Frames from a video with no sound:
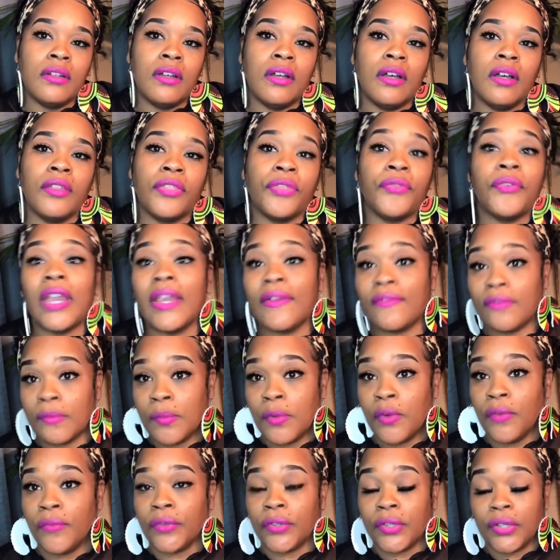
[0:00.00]
thread
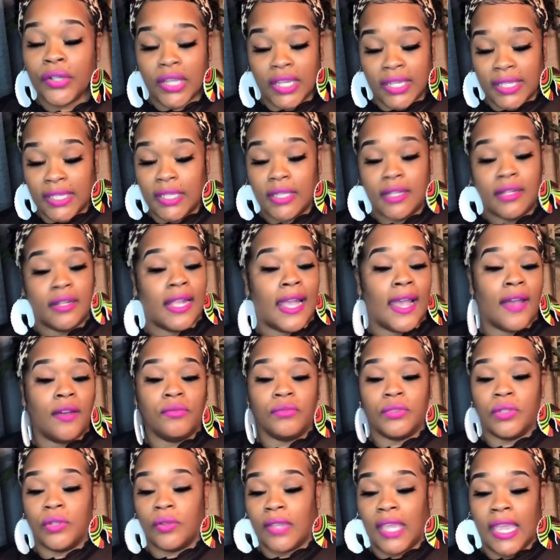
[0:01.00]
remover and get it out.
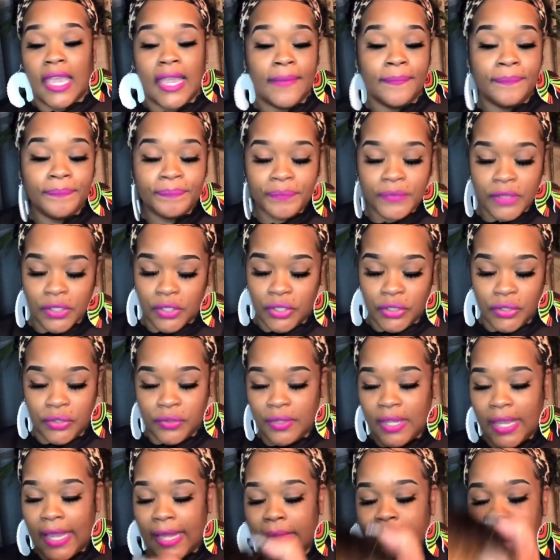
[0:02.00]
Okay, you can do
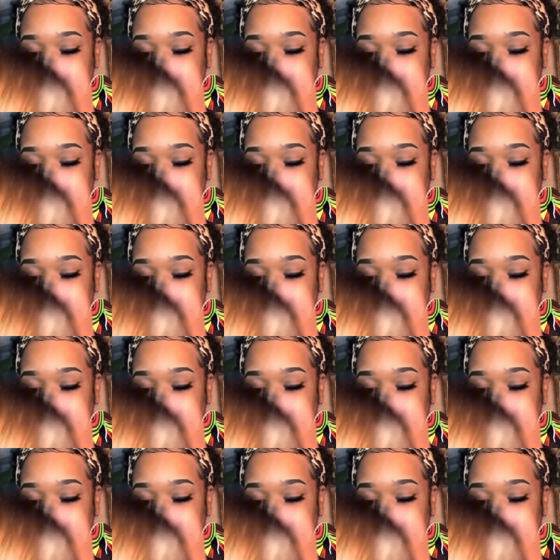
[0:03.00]
that.